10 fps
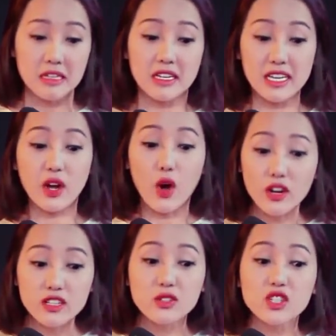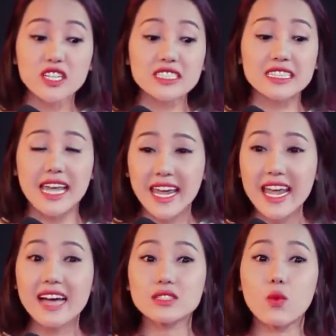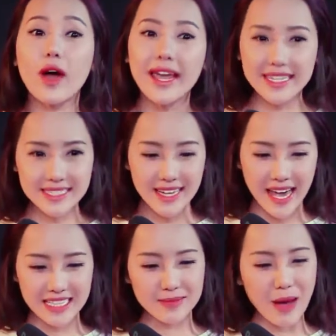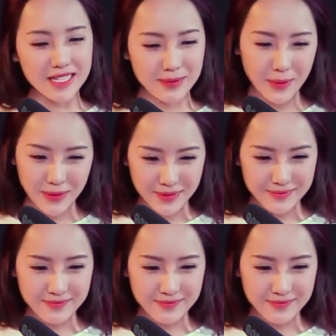in order to just stay as white as possible.